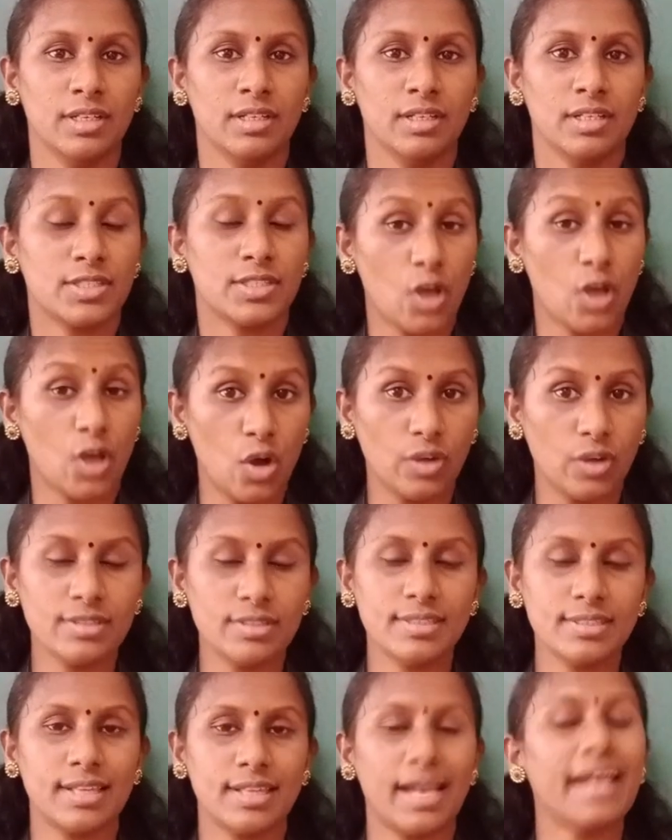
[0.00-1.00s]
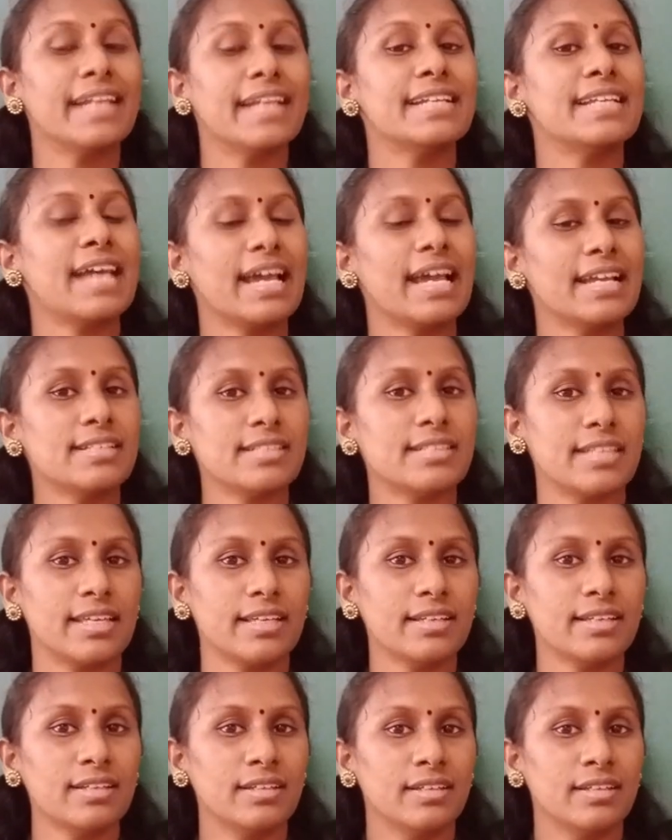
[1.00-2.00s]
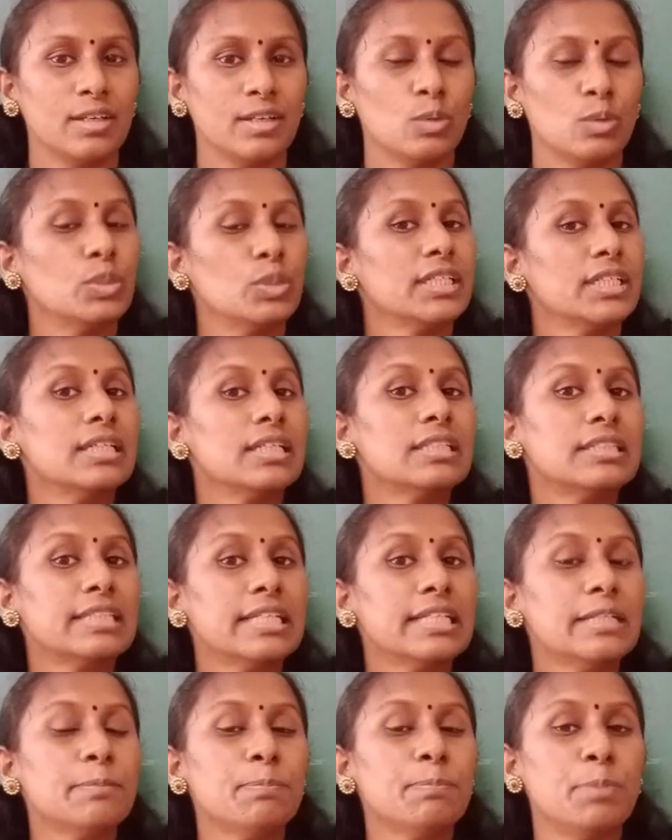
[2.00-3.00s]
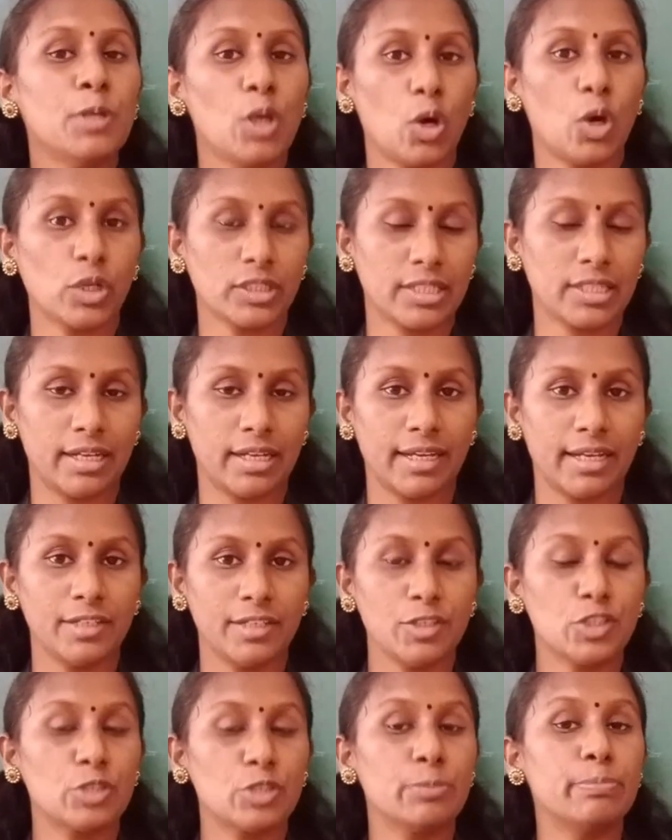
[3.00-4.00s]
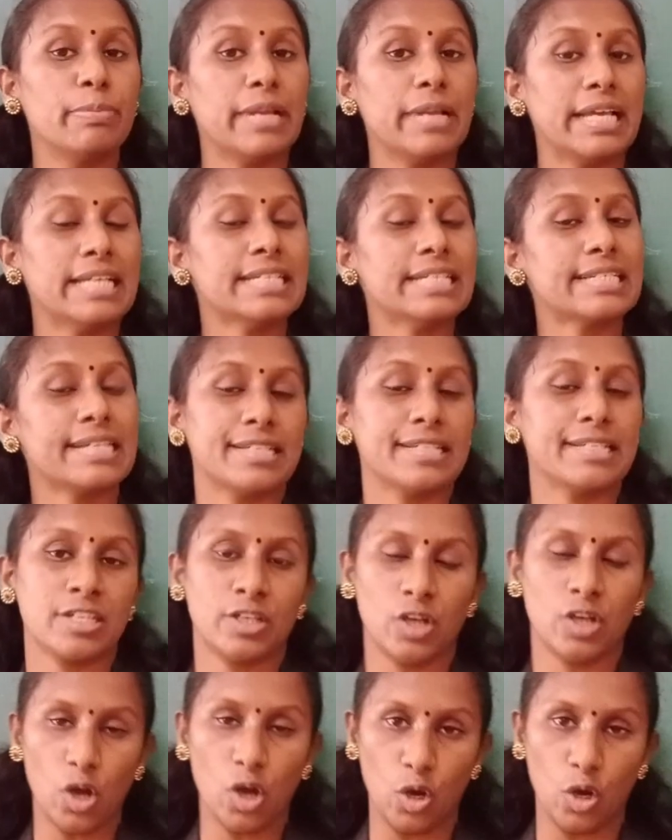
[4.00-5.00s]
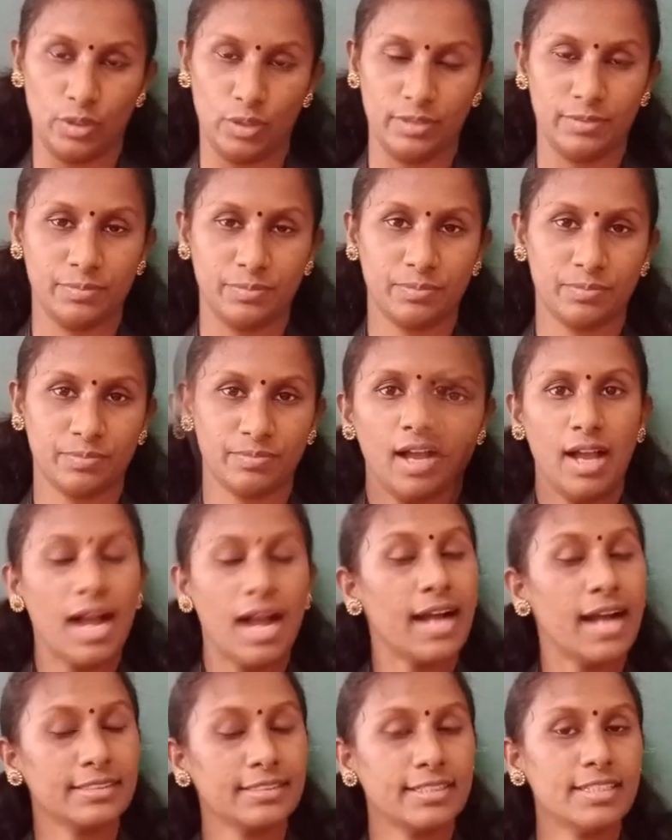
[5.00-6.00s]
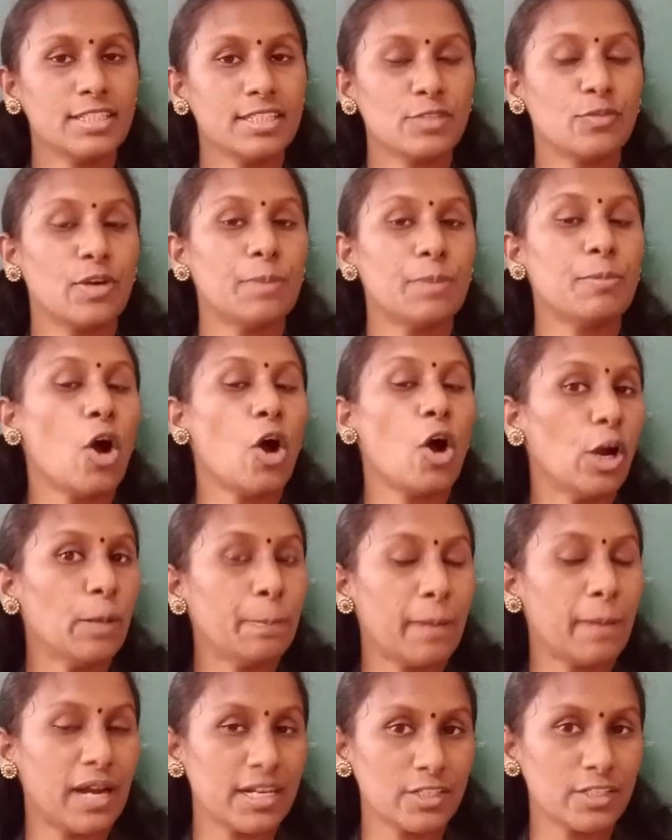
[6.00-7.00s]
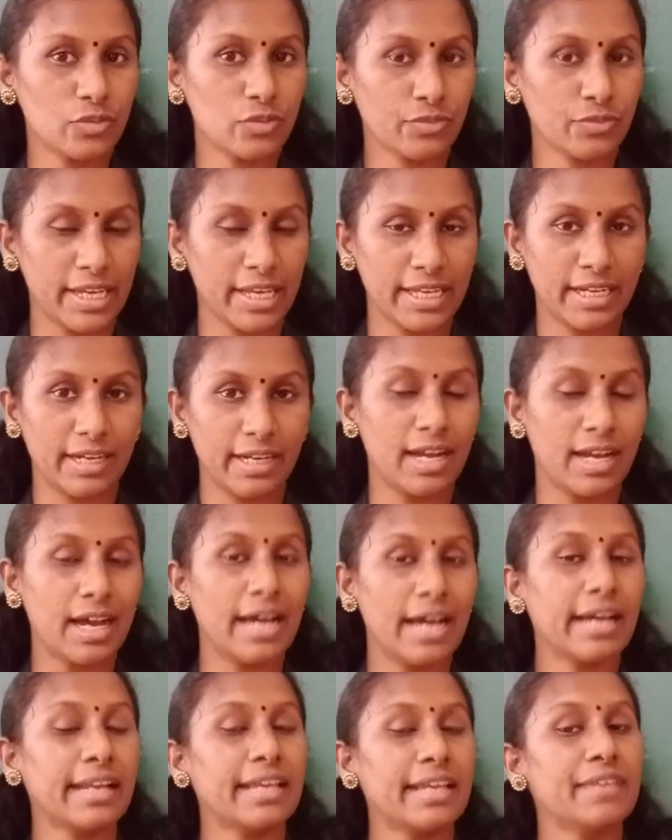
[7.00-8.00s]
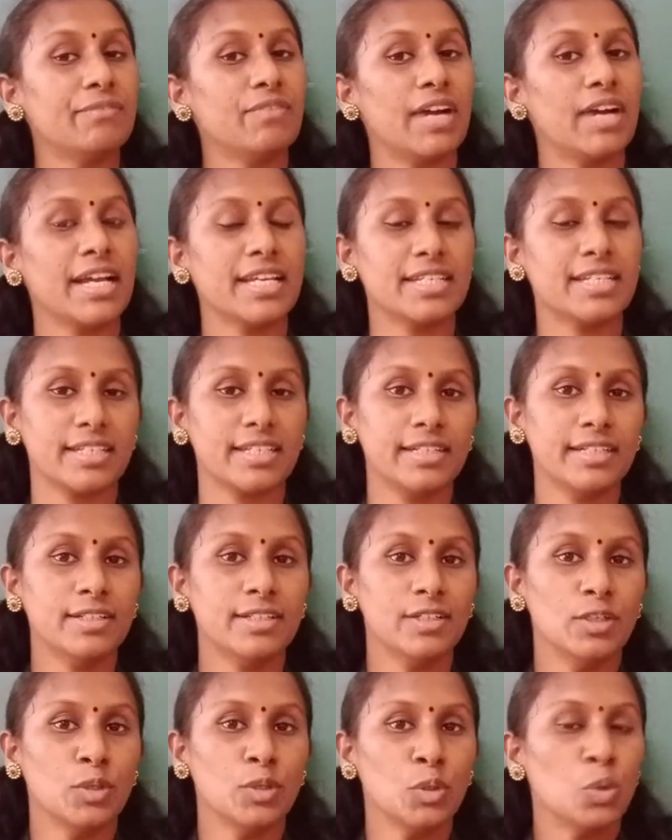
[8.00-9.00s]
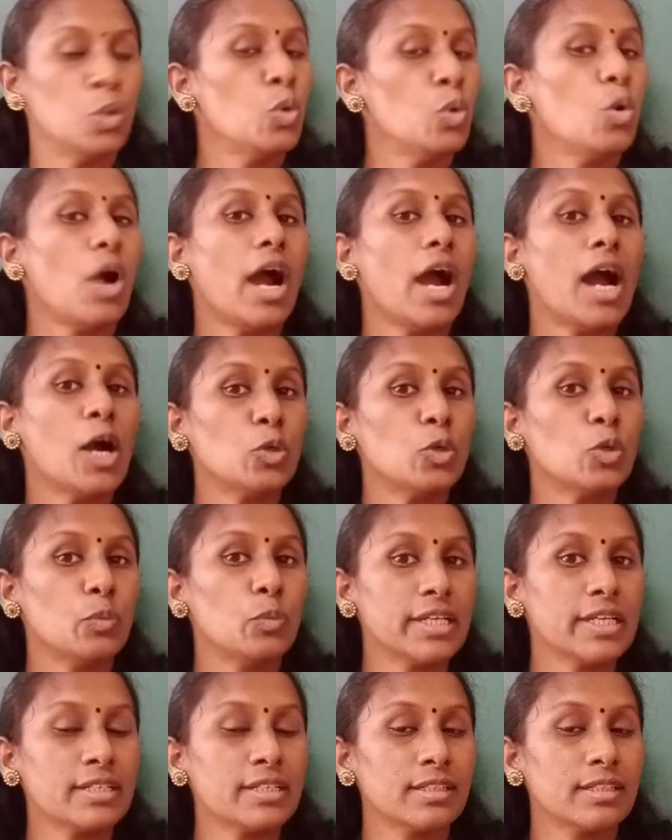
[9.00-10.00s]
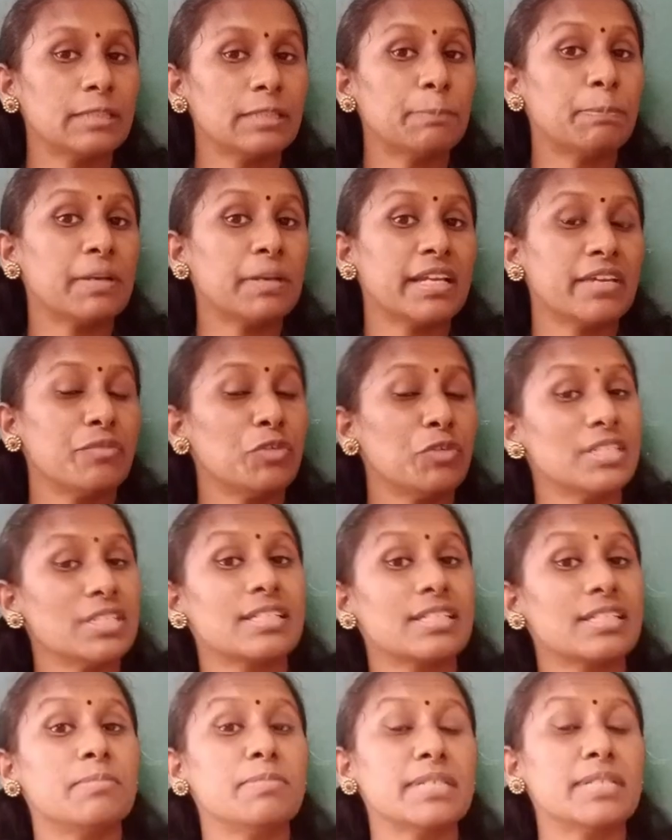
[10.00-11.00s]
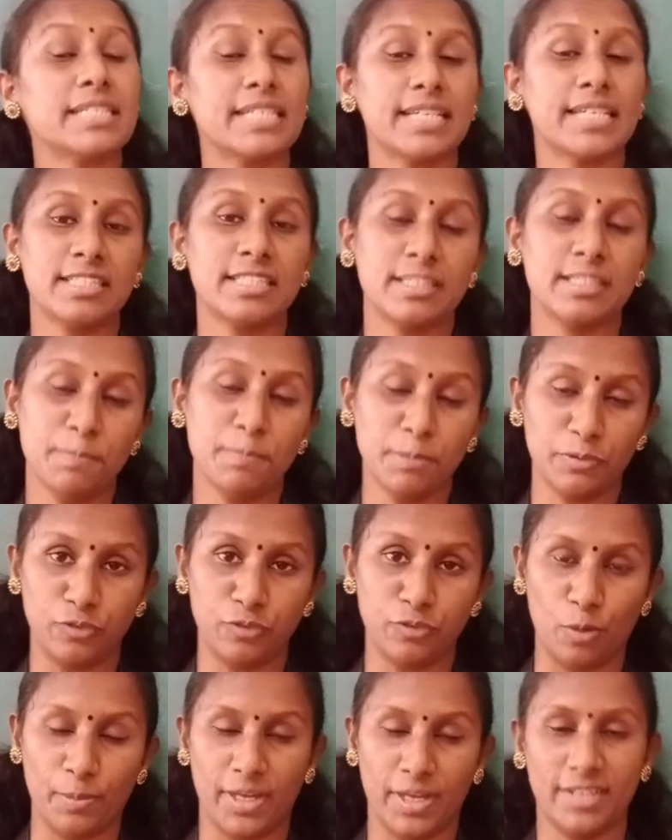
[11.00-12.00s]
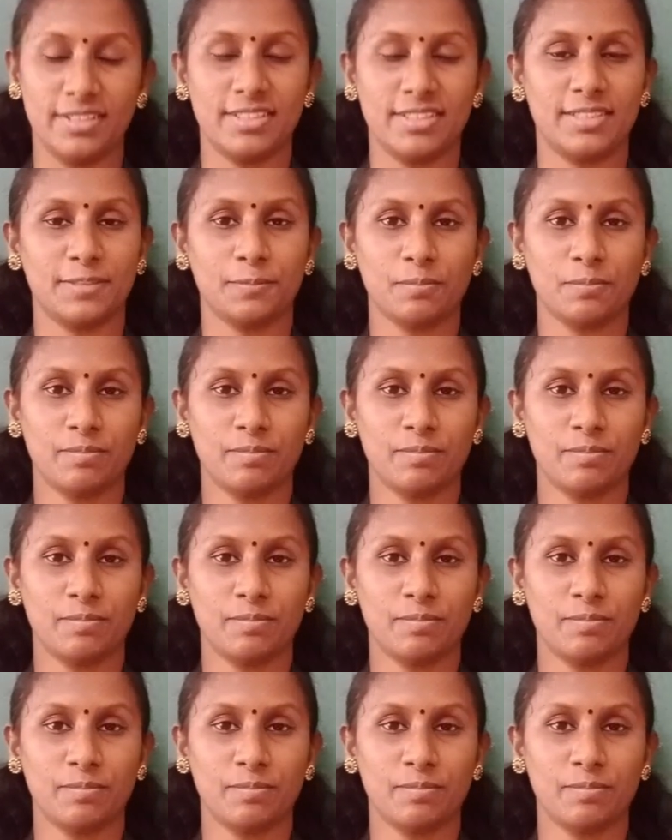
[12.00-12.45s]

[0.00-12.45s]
songs and dancing with a thin plot line to blend it all. Artists from all parts of Kerala are invited who outwit the previous committee's performance.